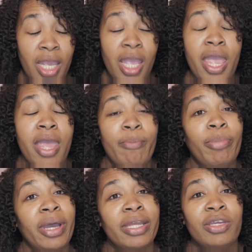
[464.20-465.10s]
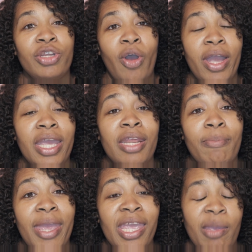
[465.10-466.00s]
and but you know I couldn't
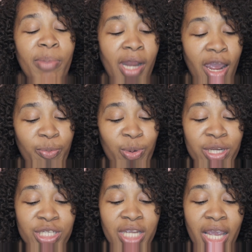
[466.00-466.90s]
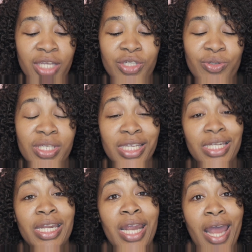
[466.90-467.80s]
make it but I appreciate you
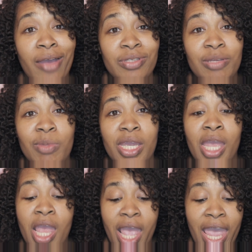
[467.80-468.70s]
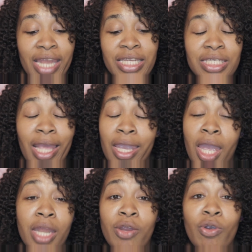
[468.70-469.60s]
sending it out to me and it's
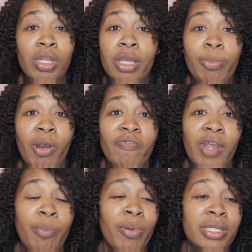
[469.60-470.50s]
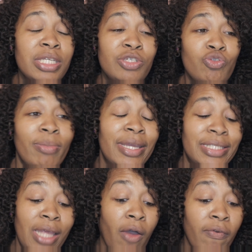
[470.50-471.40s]
like an early birthday present to
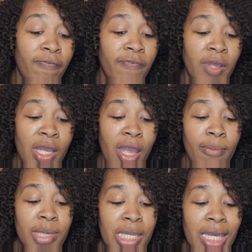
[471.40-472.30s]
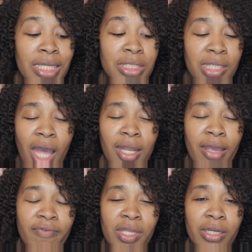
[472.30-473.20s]
myself because I
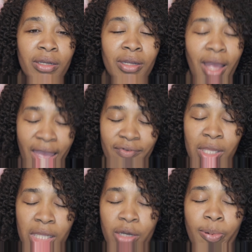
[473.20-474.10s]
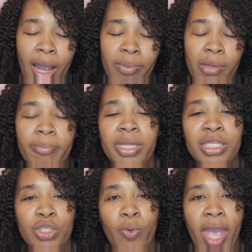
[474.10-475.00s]
love glitter I have a glitter problem but
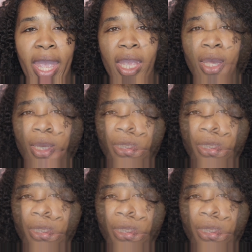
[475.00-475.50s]
it's okay